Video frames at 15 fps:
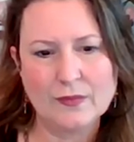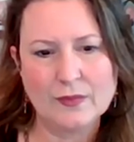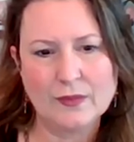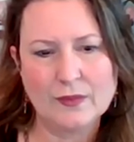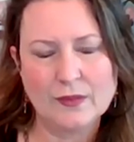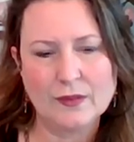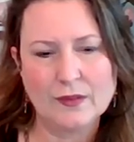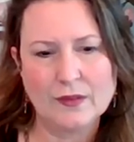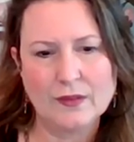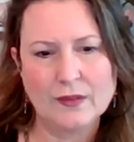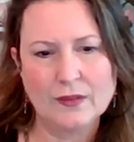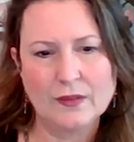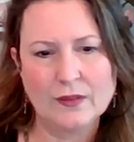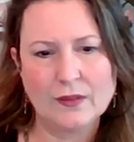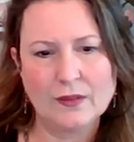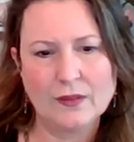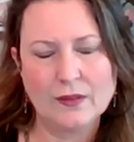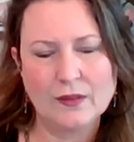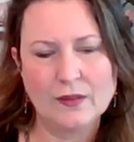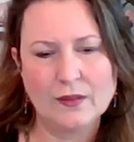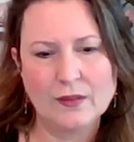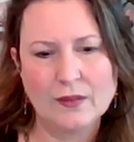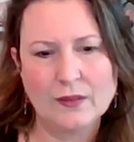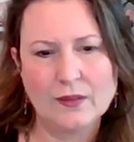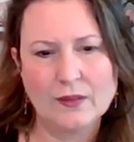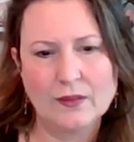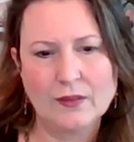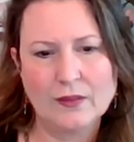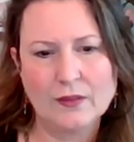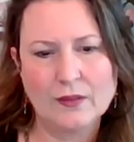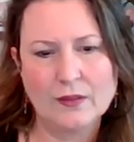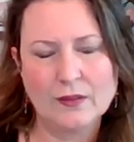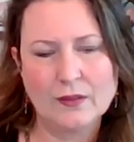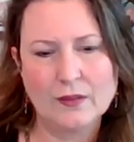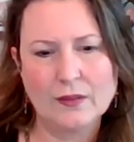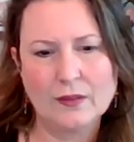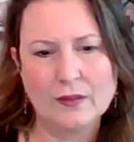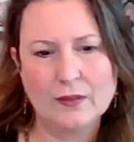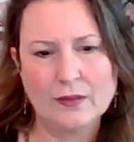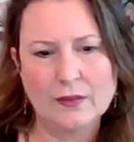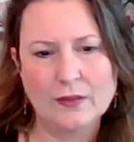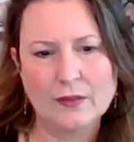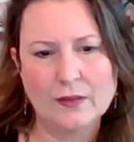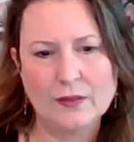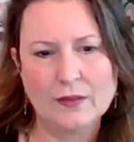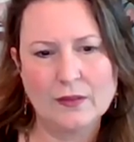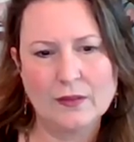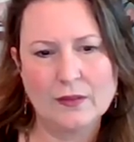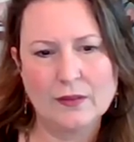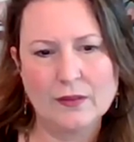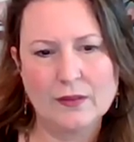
No words are spoken by the person on screen.